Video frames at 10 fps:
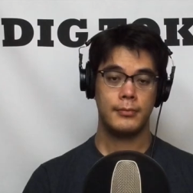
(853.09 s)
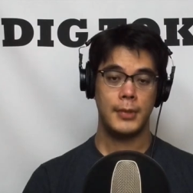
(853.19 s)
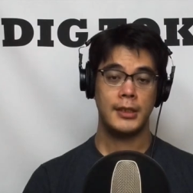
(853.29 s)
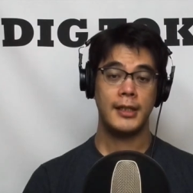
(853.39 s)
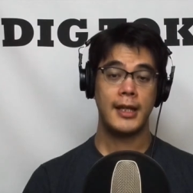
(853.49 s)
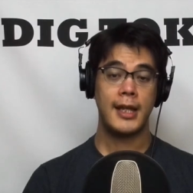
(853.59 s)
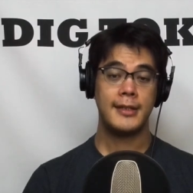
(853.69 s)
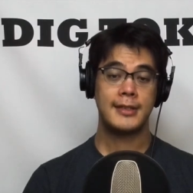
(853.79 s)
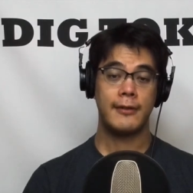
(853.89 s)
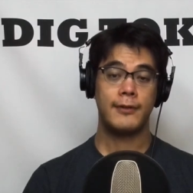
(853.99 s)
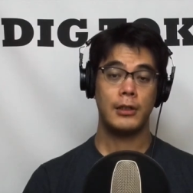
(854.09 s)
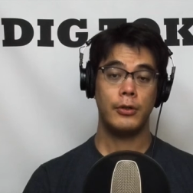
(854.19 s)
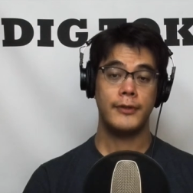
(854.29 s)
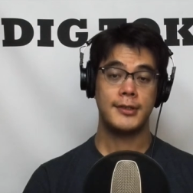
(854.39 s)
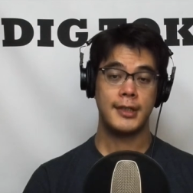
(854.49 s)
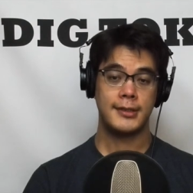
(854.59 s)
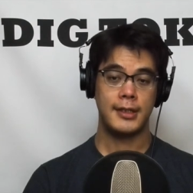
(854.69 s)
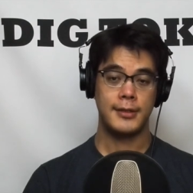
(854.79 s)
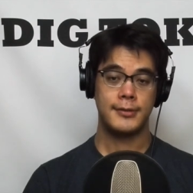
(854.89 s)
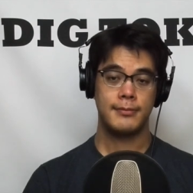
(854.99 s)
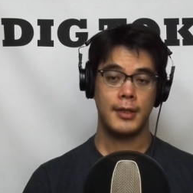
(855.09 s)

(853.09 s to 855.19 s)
In the decades that followed the 60s,